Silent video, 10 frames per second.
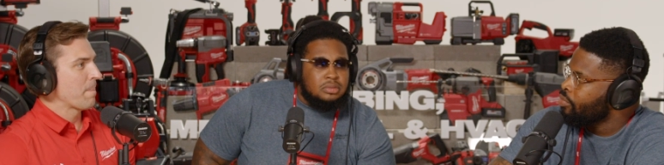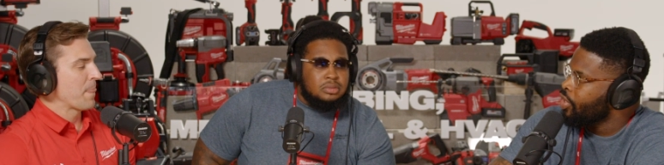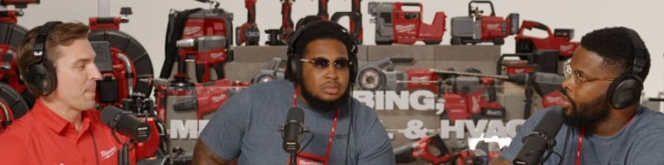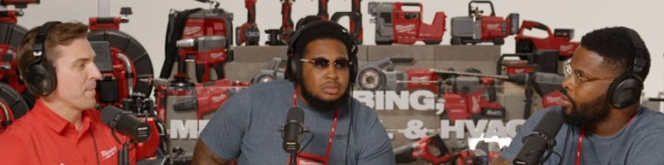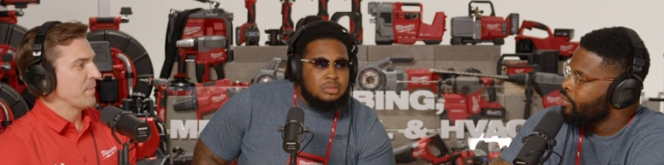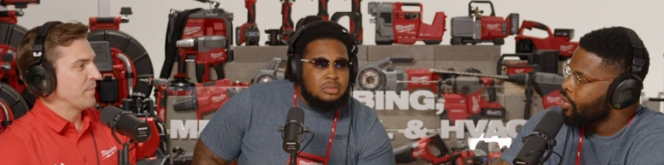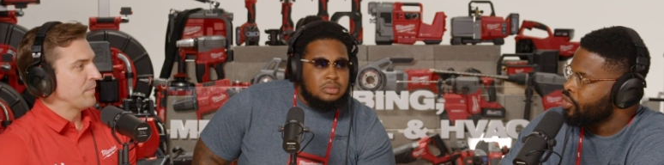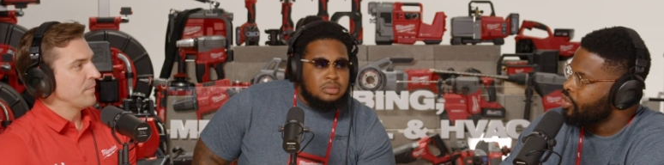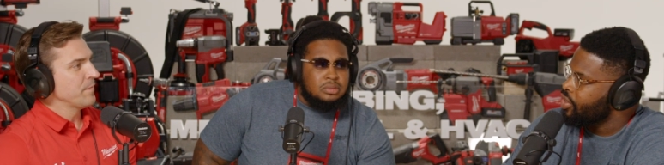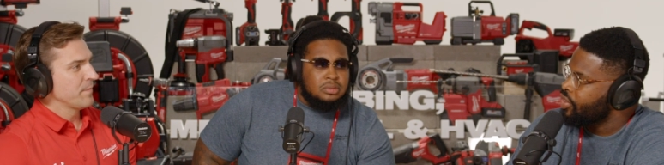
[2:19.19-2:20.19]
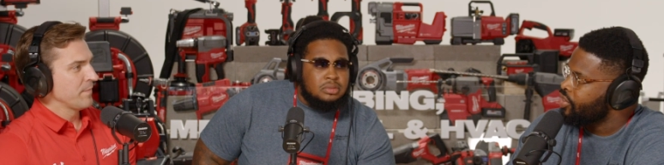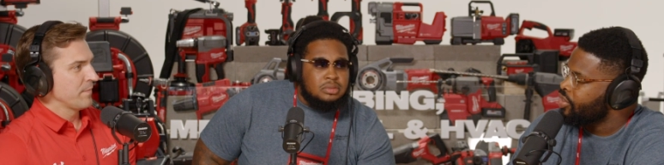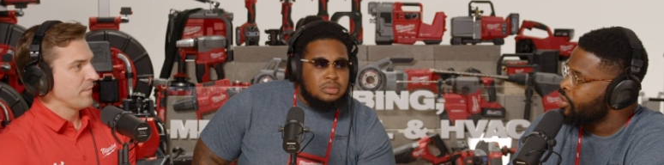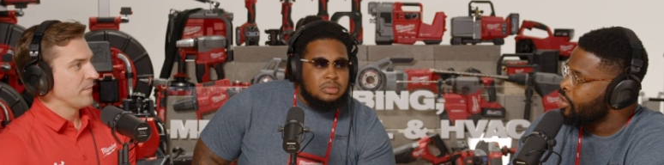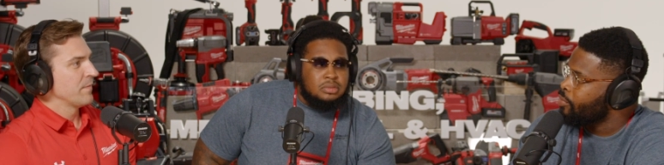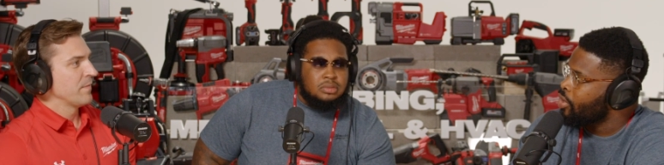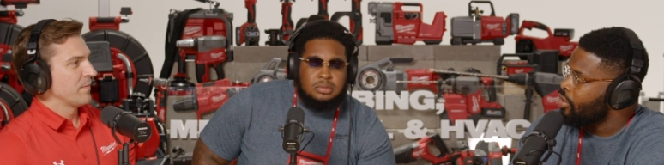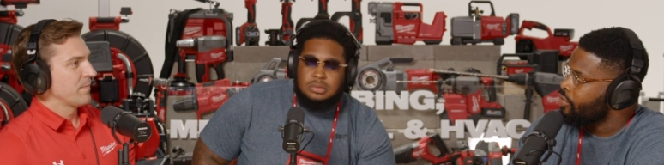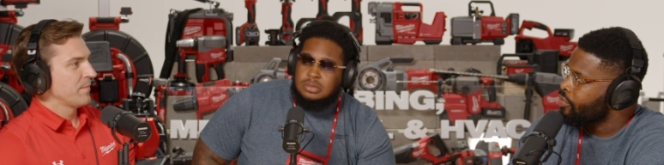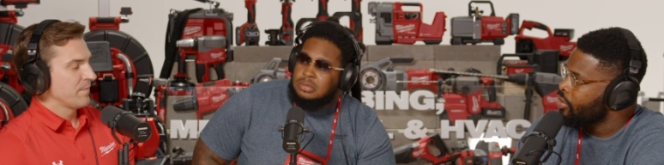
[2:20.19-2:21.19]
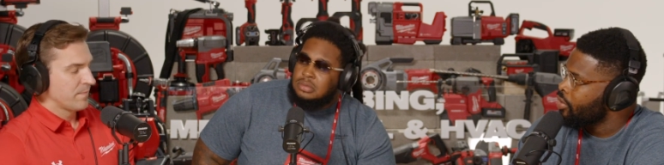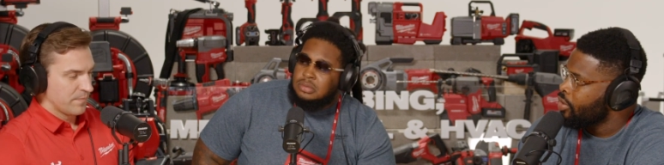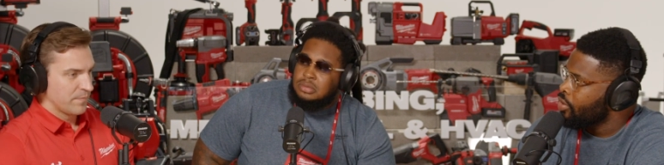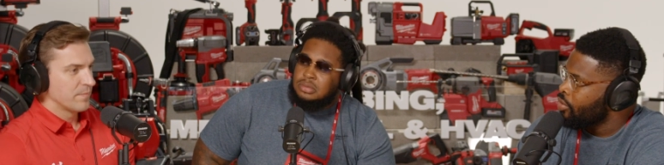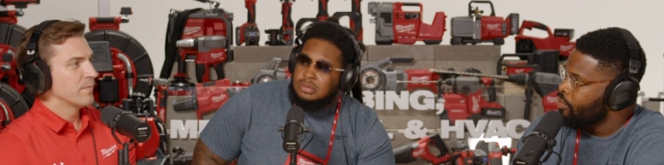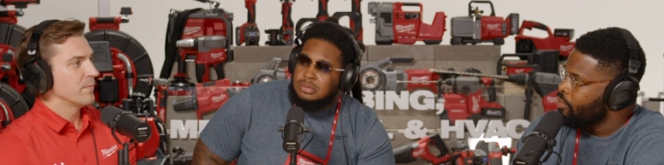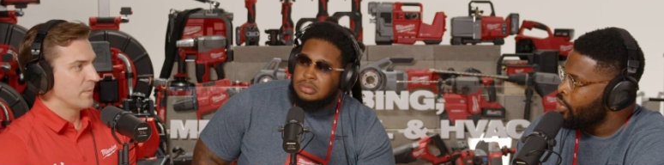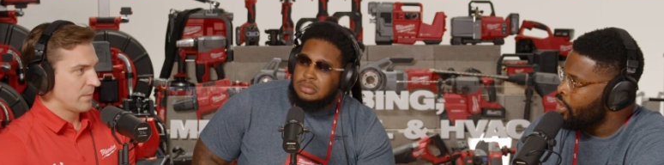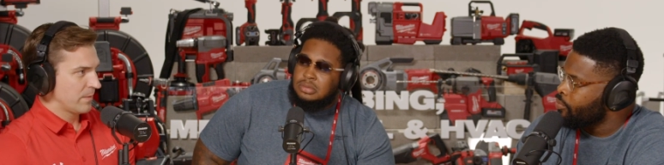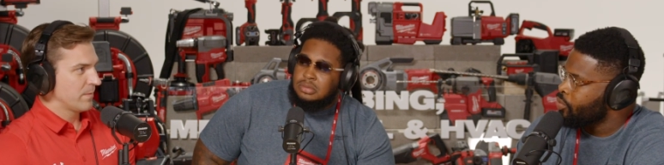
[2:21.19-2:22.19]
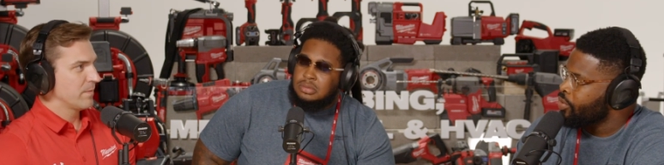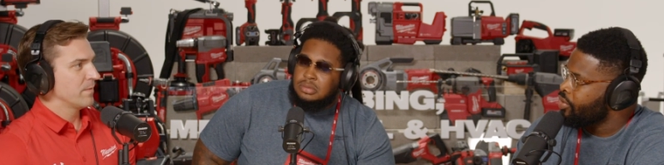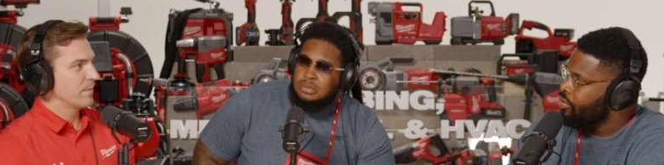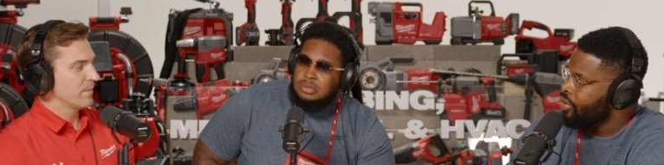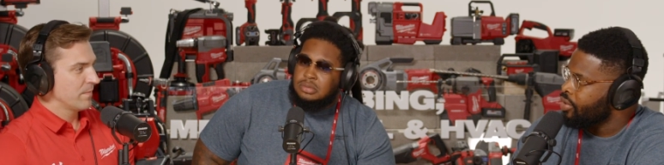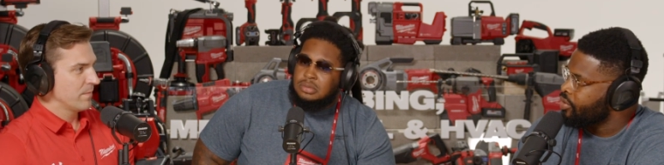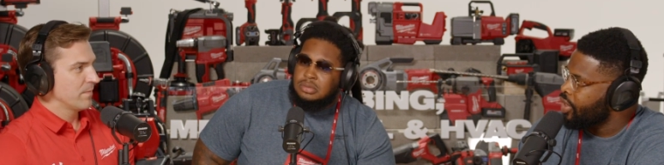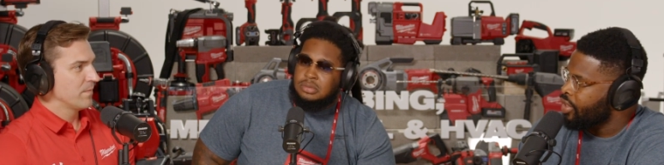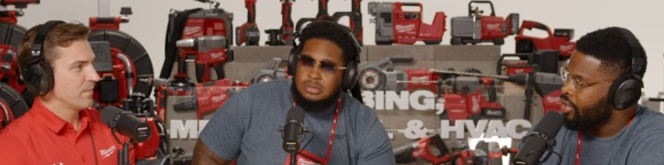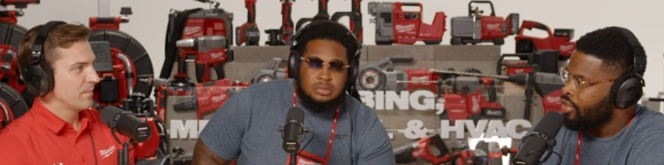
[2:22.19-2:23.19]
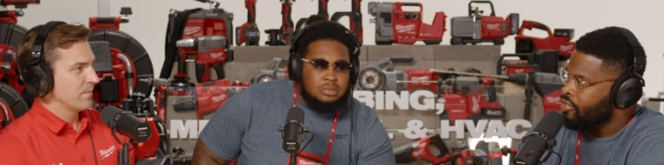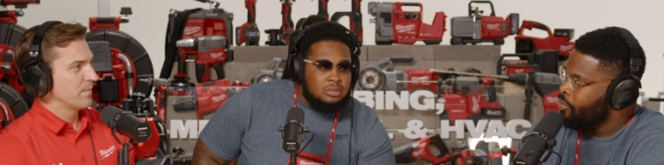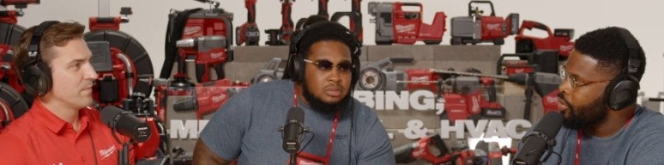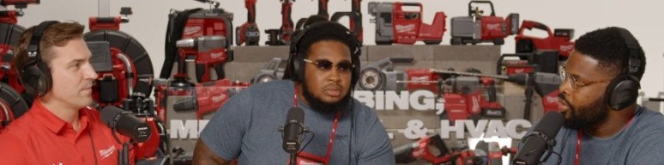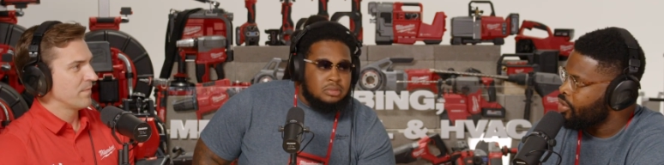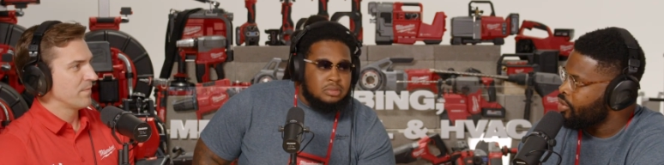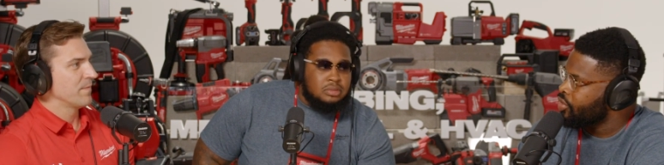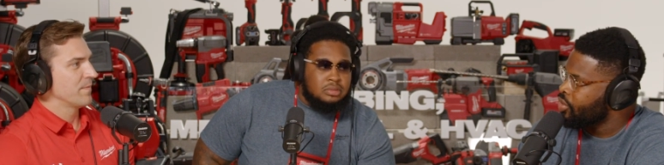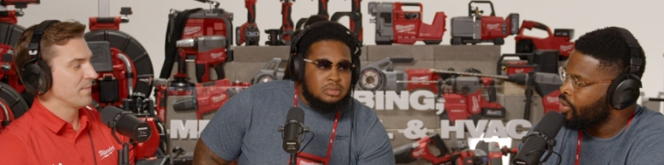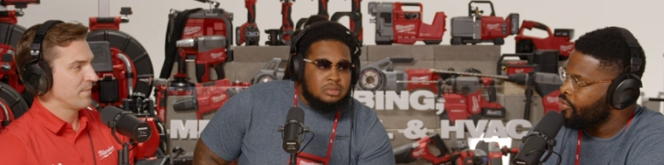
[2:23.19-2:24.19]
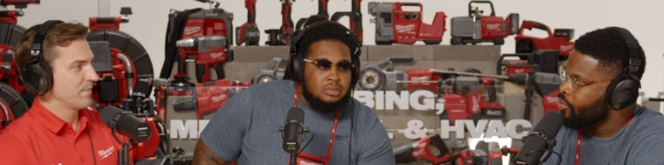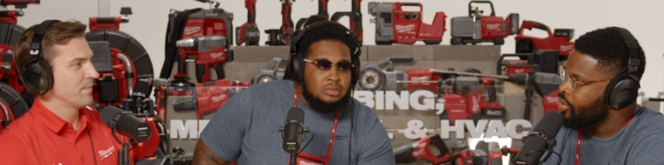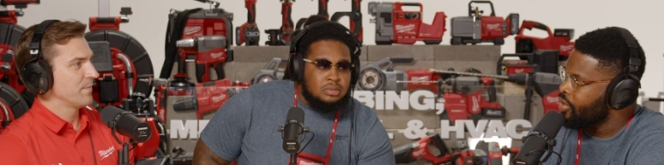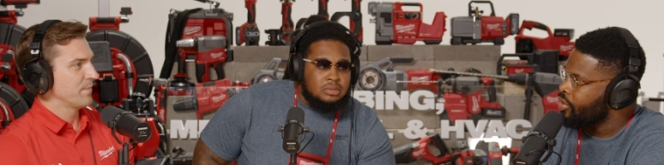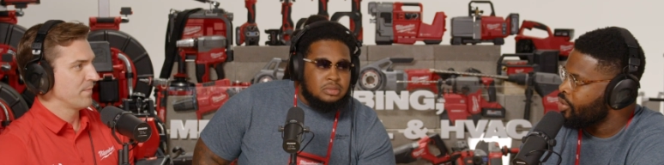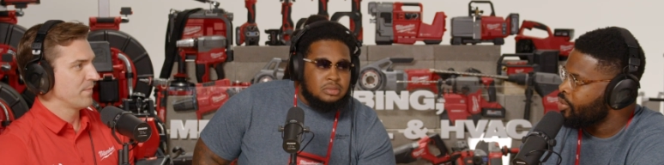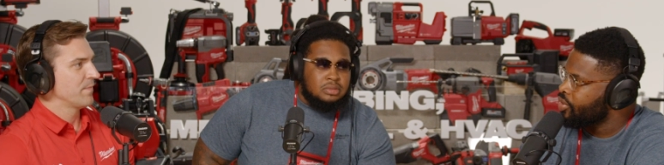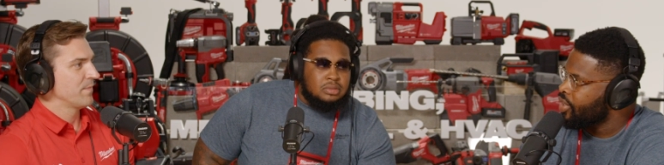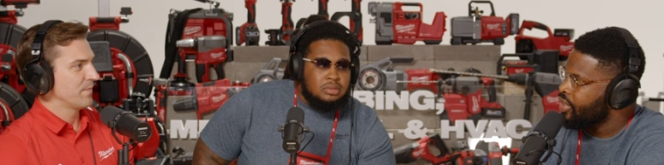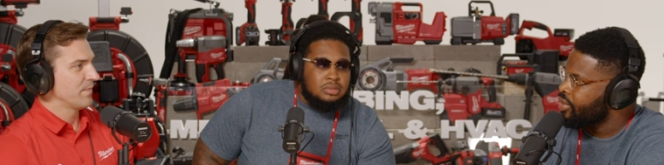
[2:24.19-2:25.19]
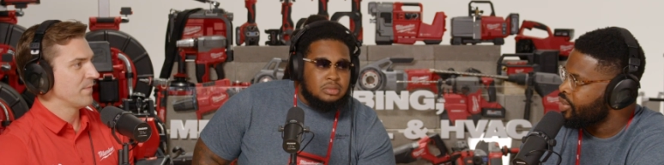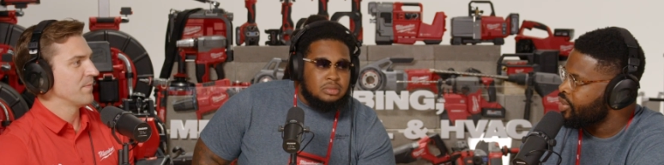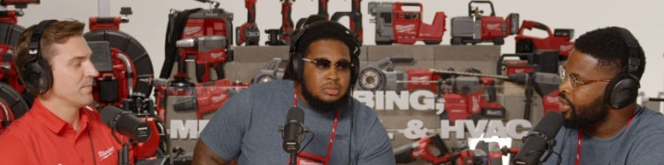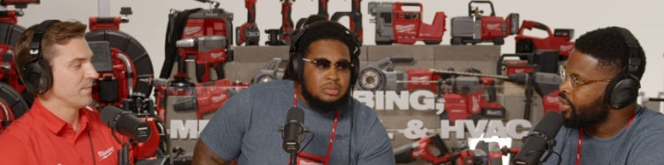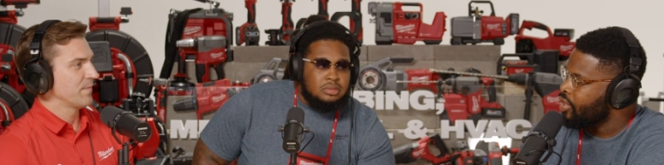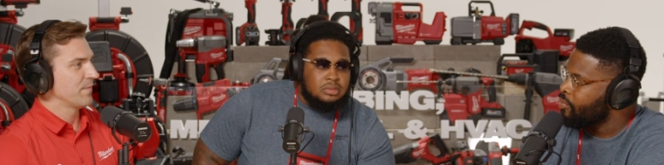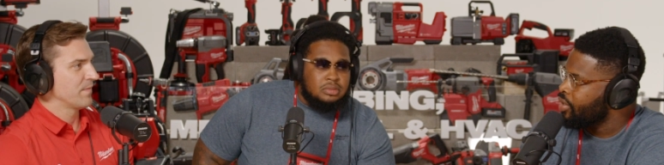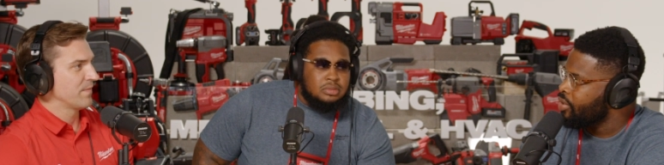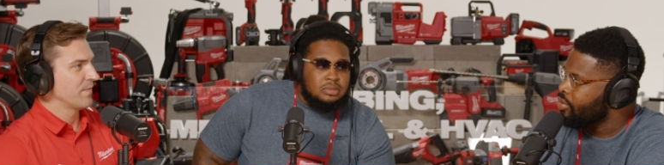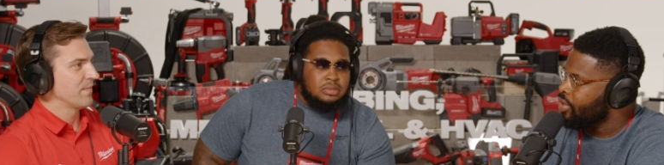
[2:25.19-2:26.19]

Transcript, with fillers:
Speaker 1: they're not easy to come off comes with uh, take it off, put it on, so everyone knows like it's not going to be.